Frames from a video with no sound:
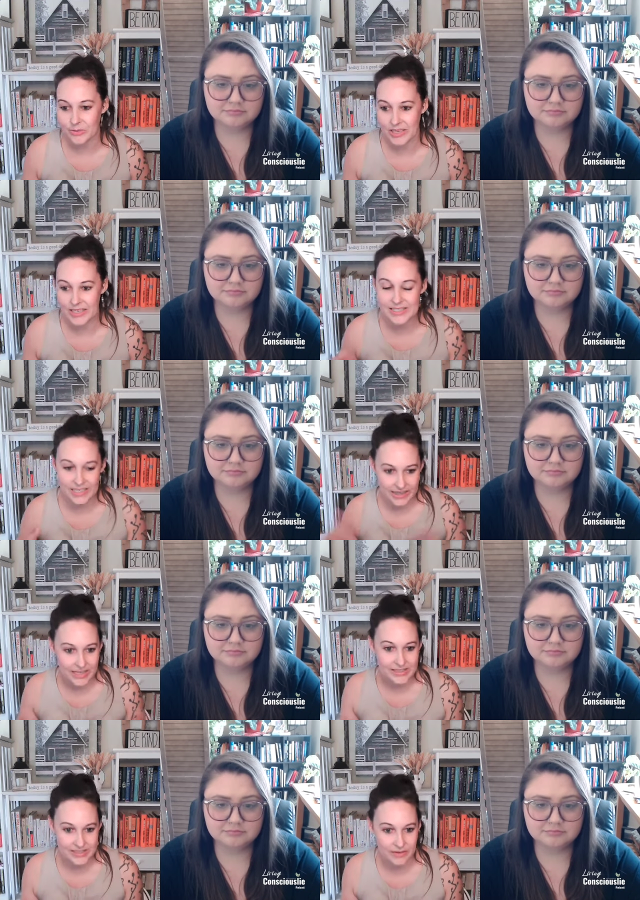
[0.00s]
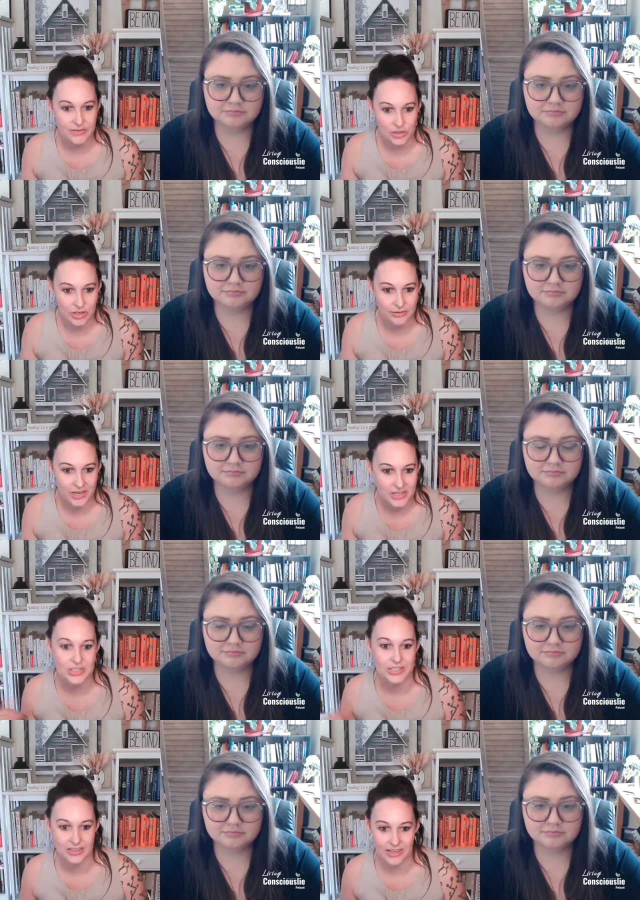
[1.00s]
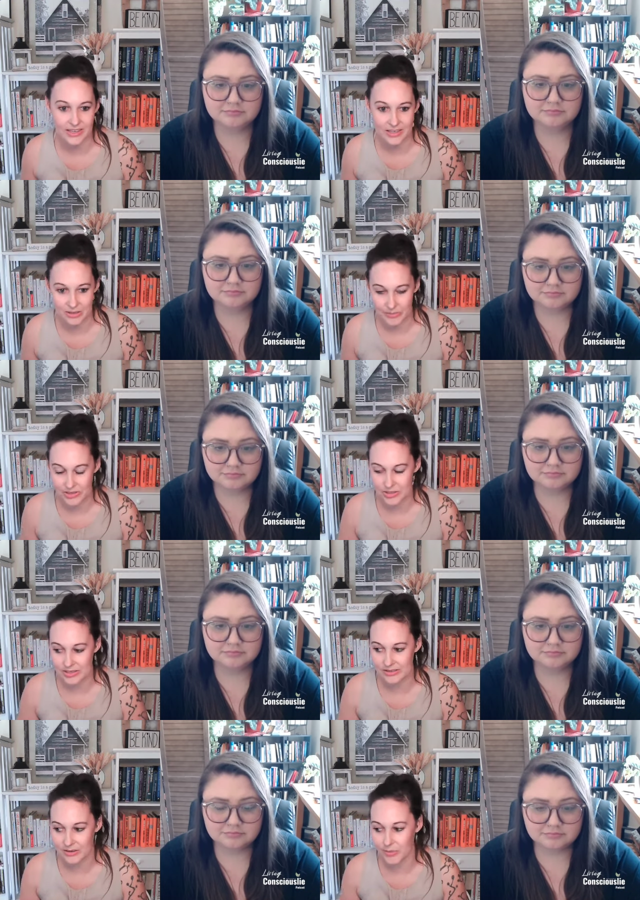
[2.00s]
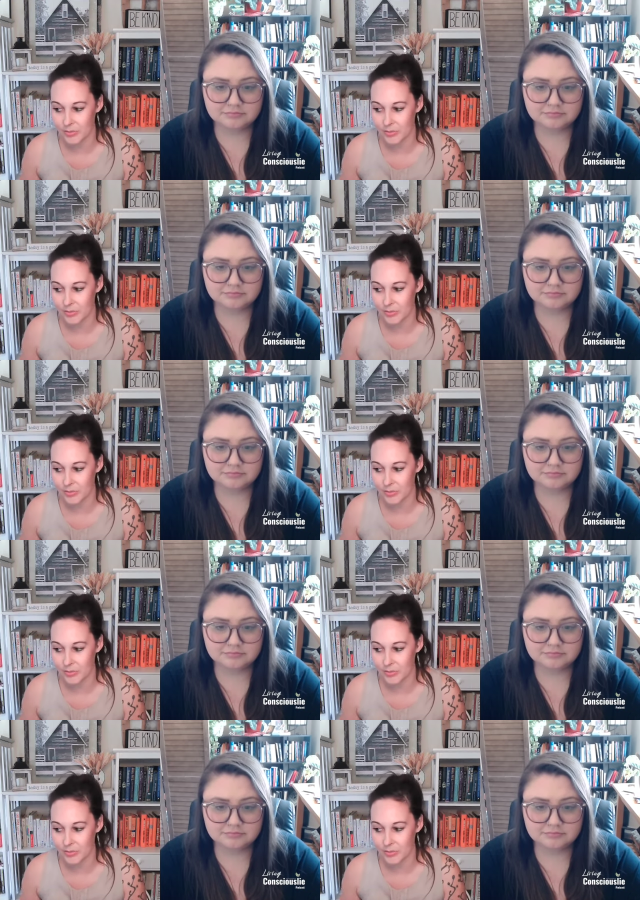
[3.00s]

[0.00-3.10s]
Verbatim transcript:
Speaker 1: do we, it's like that seven generation thing that you mentioned a